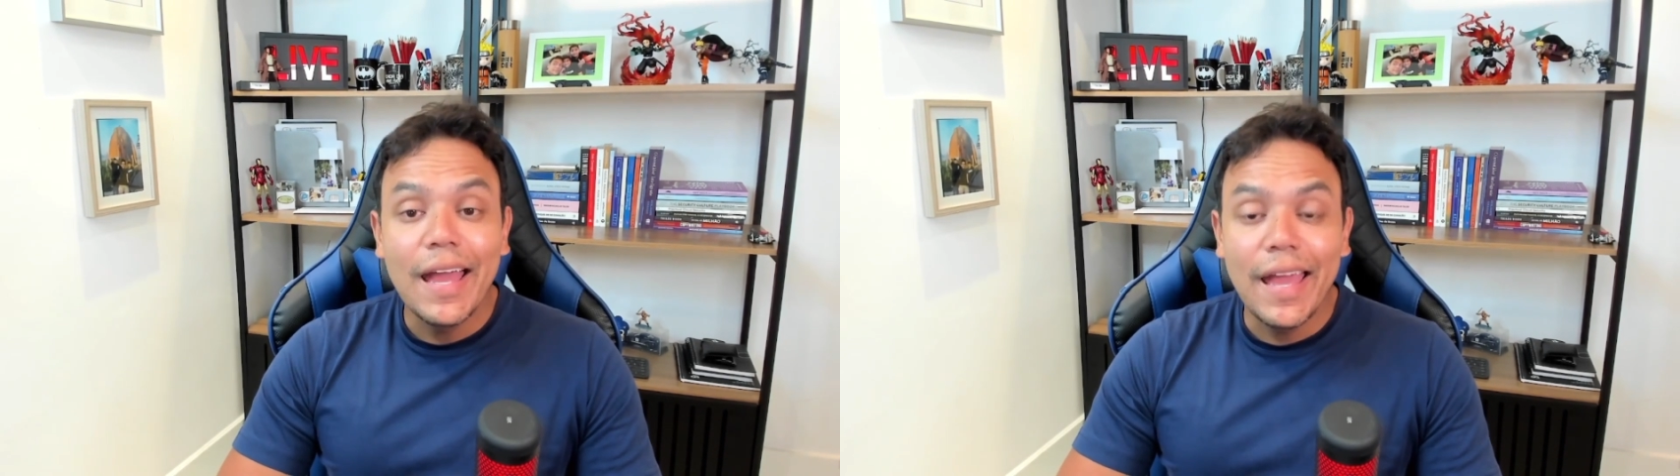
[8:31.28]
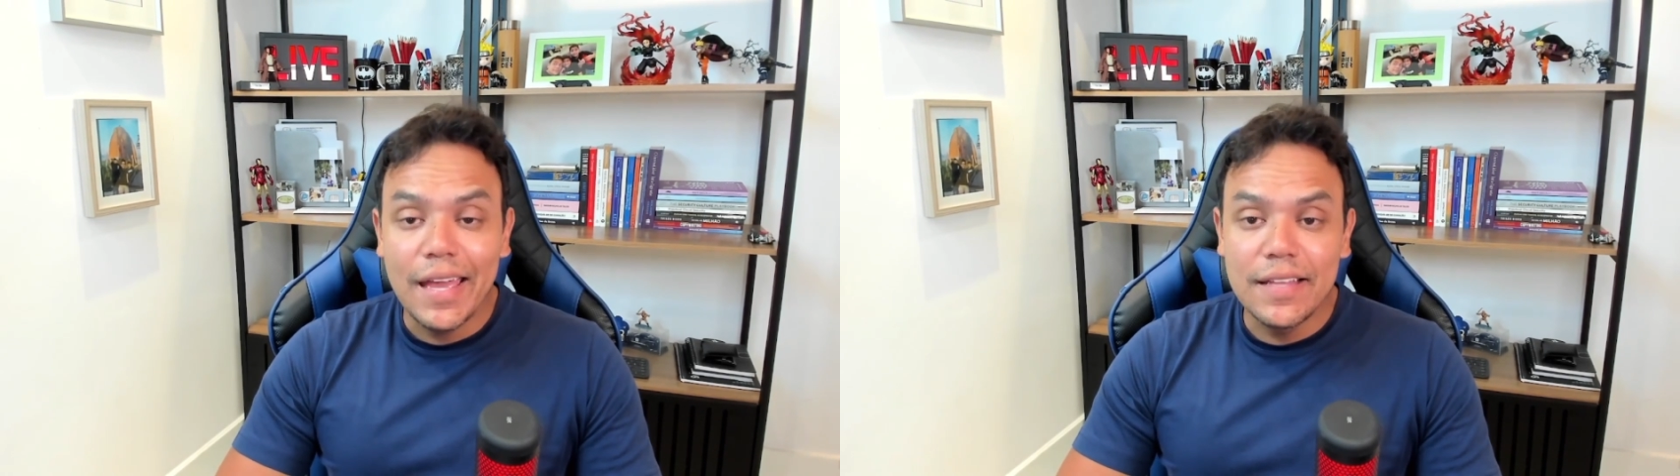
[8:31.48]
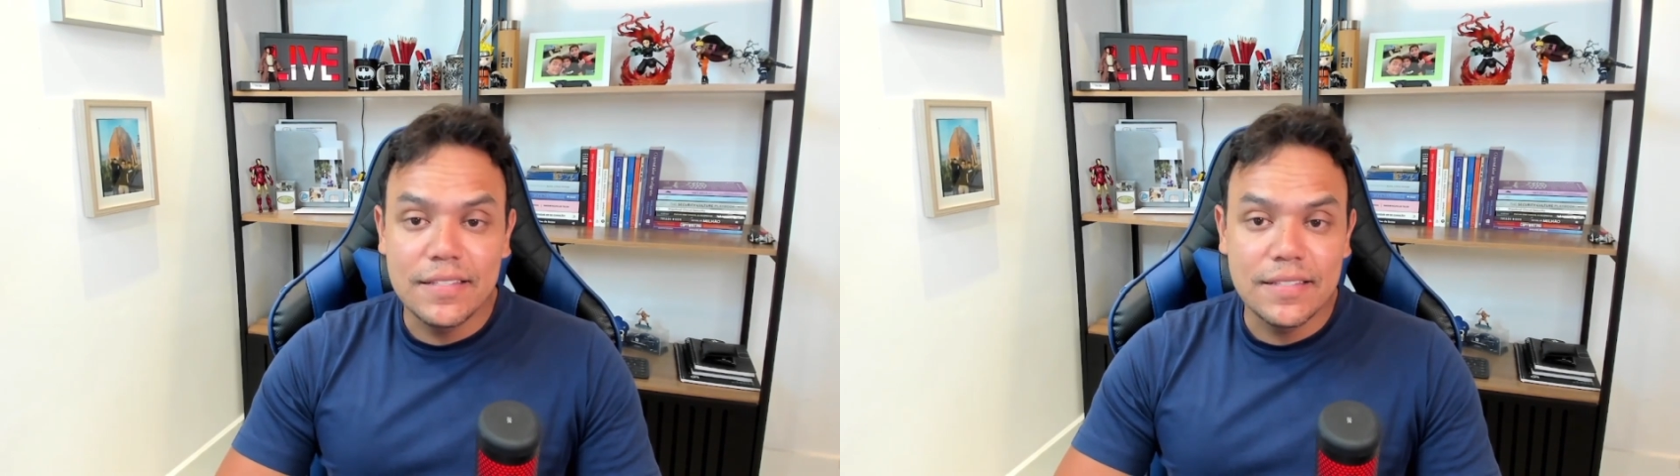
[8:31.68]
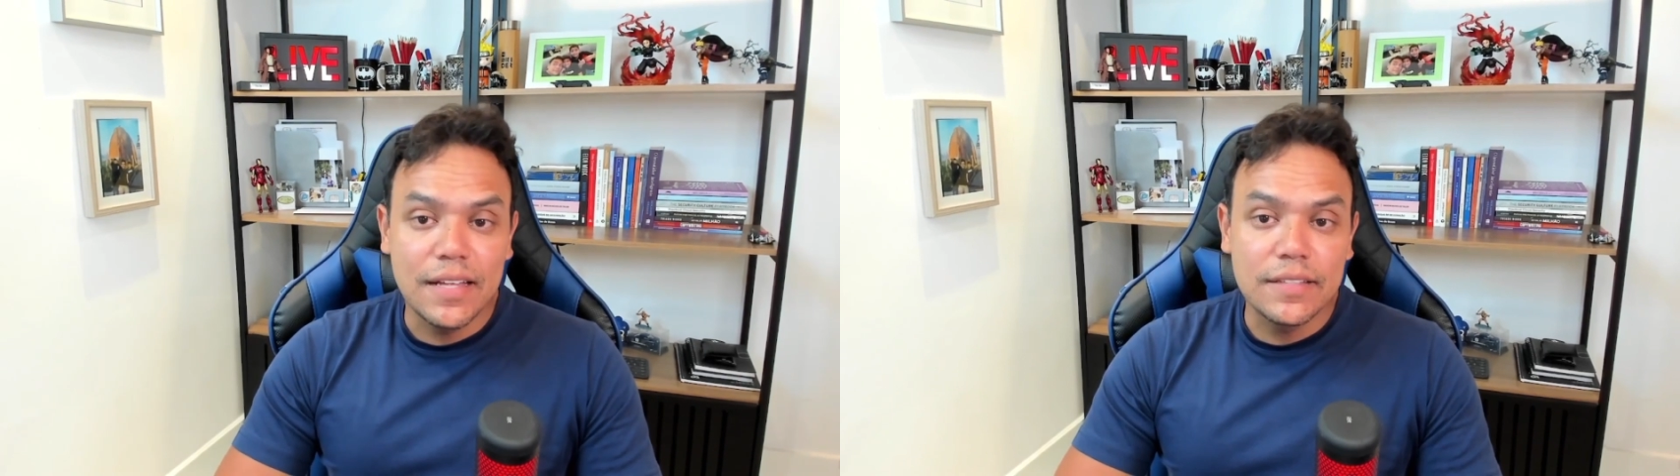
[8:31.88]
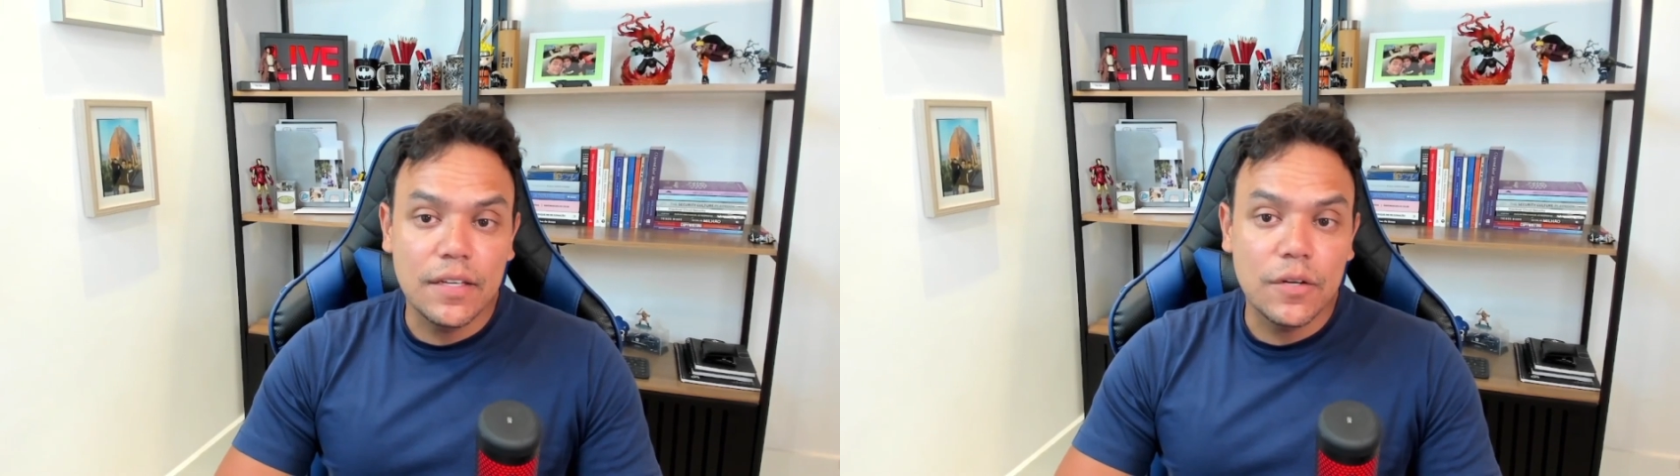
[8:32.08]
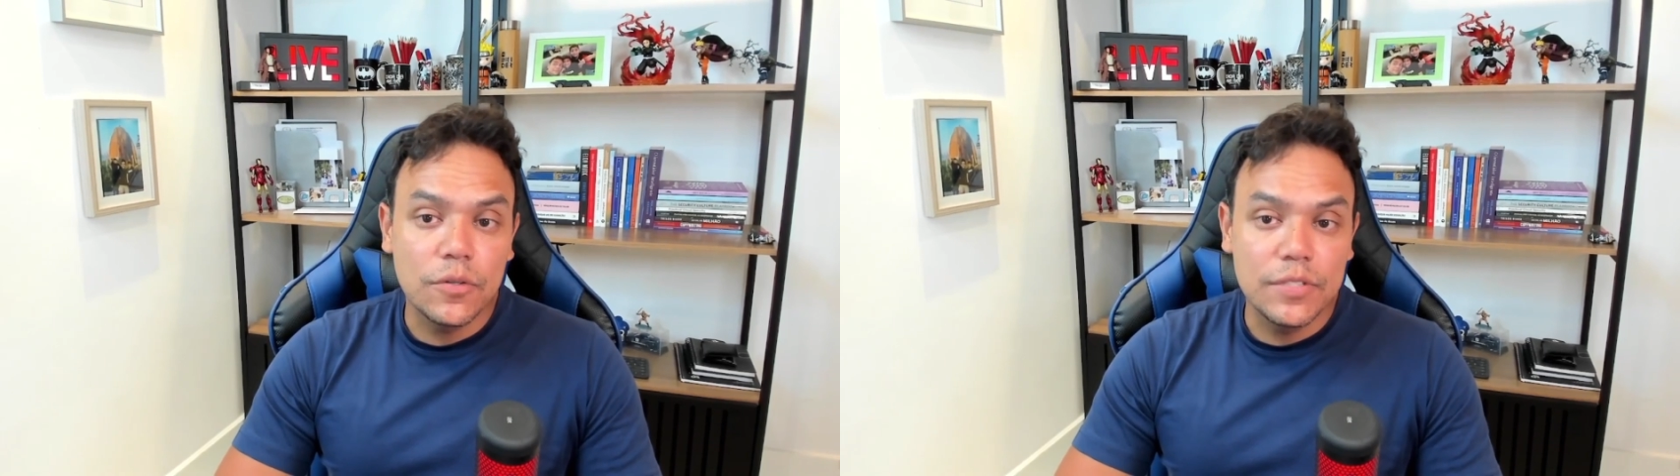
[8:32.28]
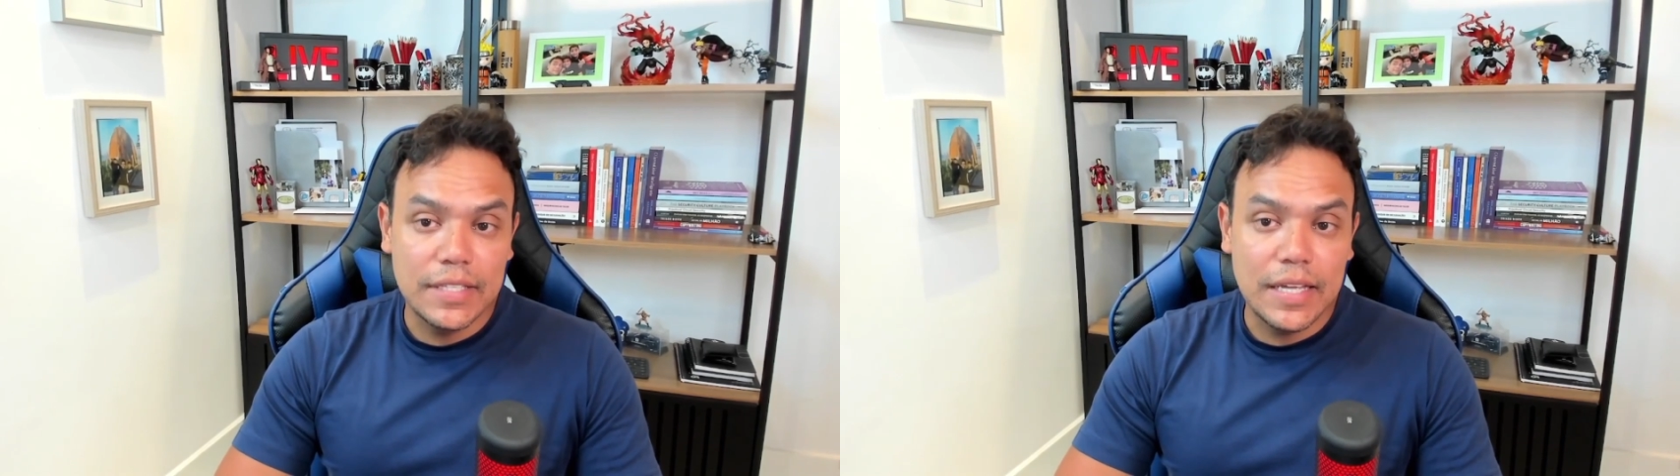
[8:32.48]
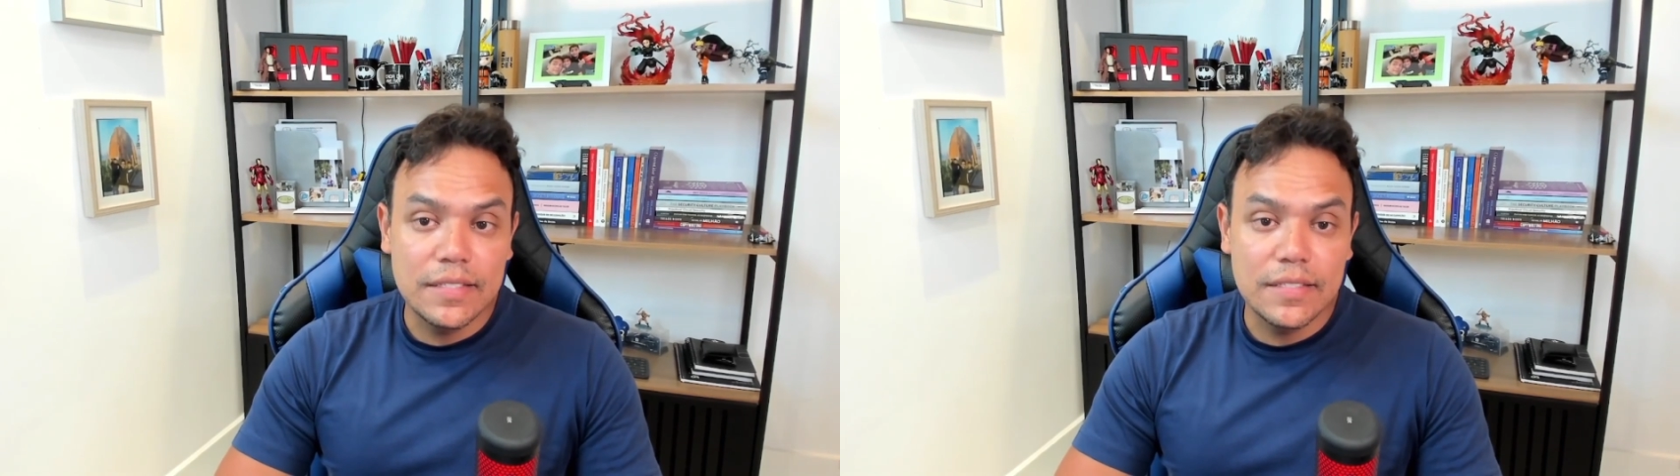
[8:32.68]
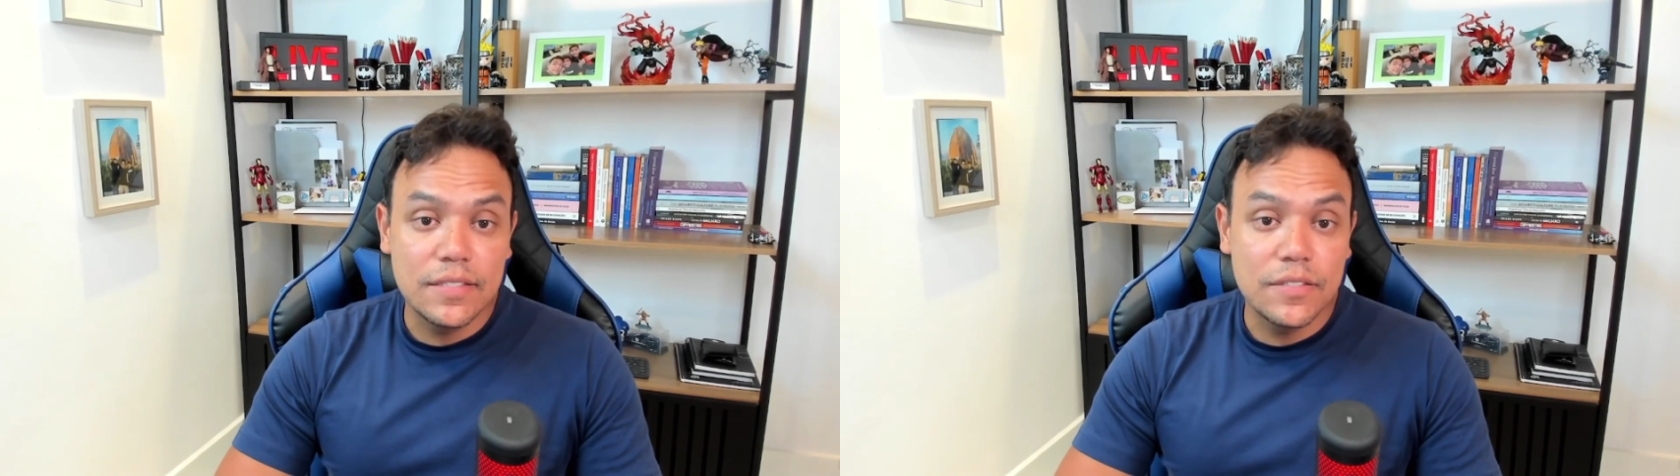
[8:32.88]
and static code analysis